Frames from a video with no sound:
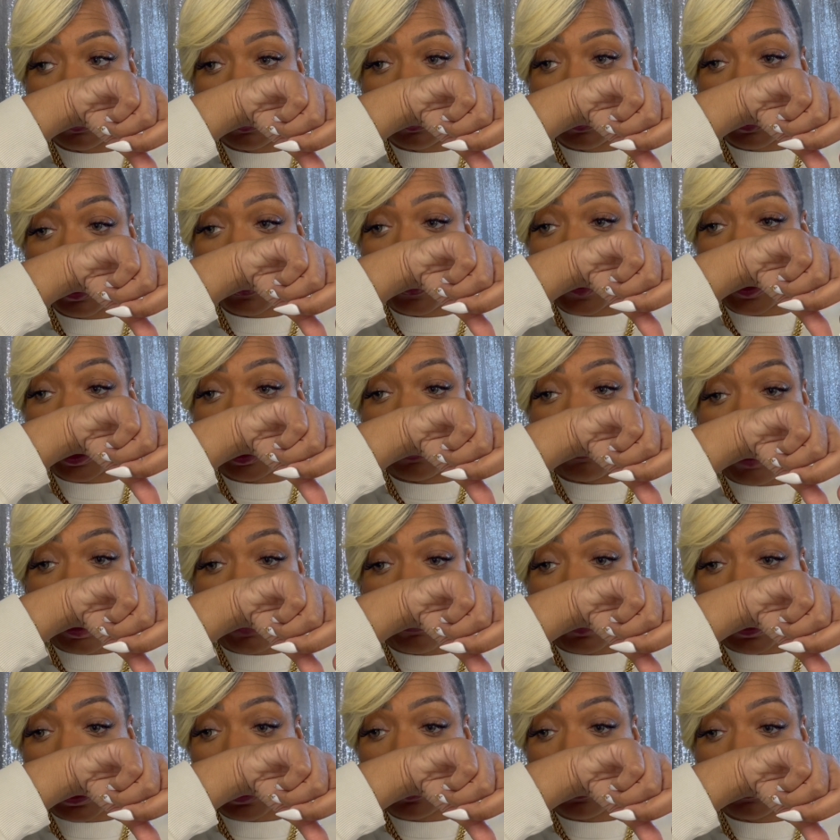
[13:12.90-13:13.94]
Swiss
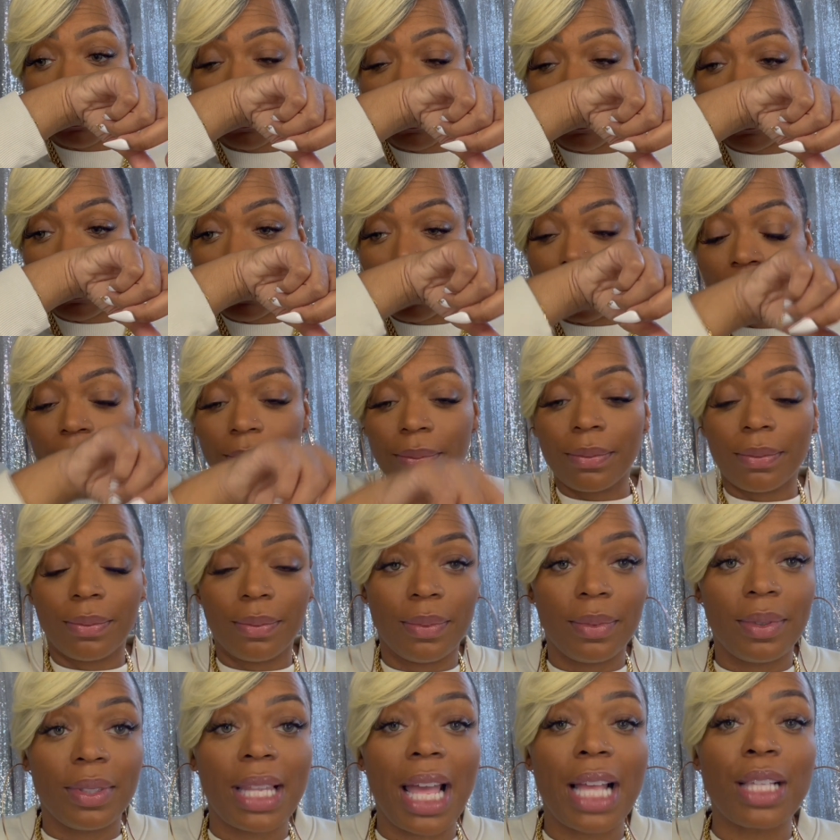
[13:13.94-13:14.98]
Arabian.
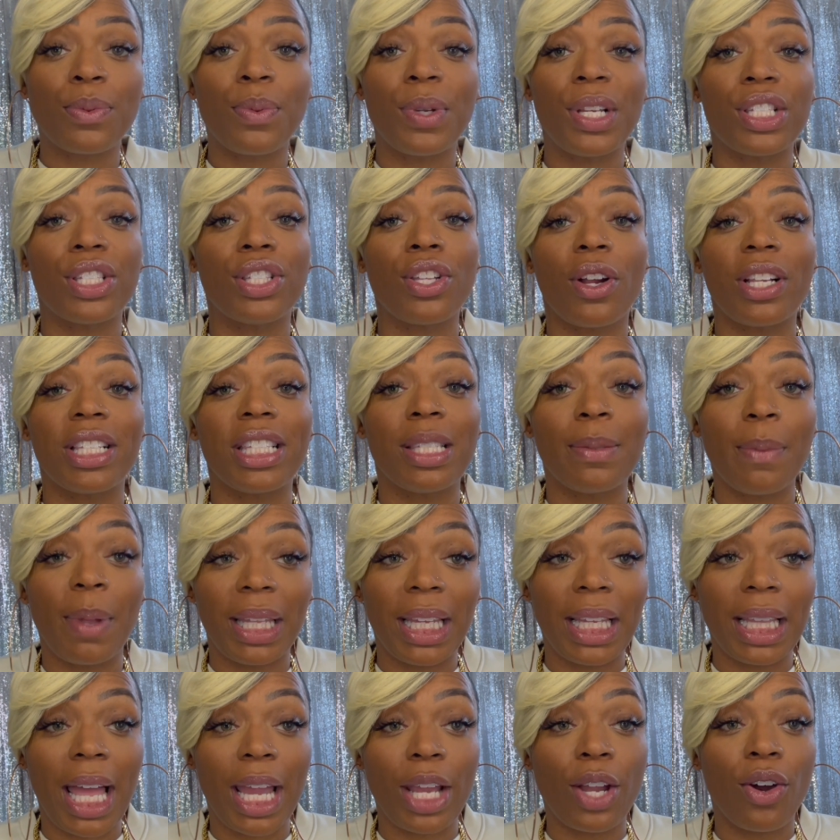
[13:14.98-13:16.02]
That's what it starts
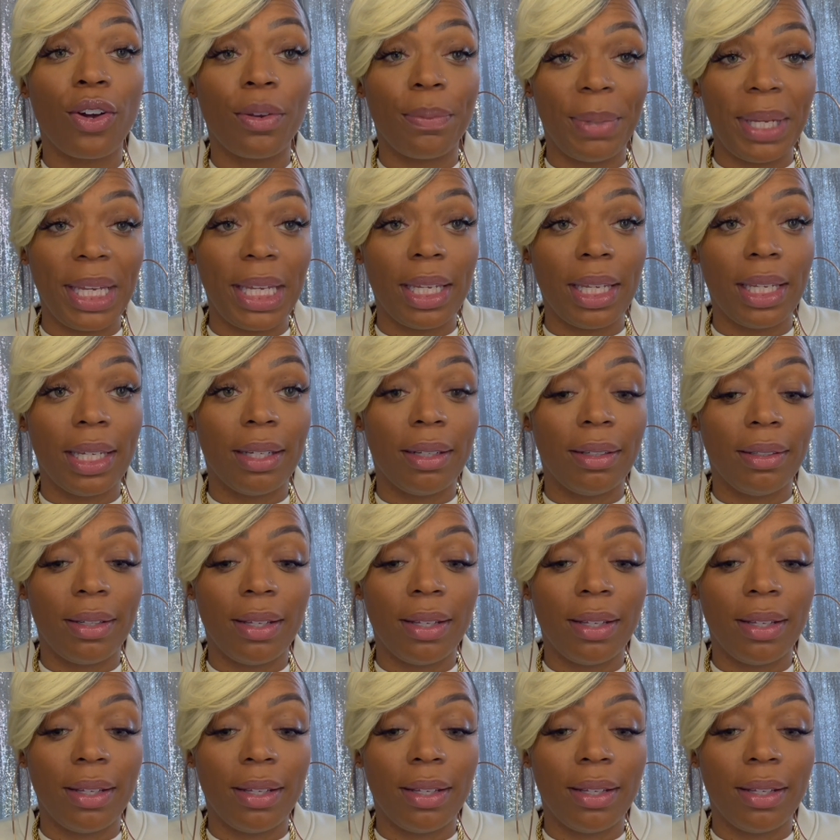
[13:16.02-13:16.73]
smelling like on me.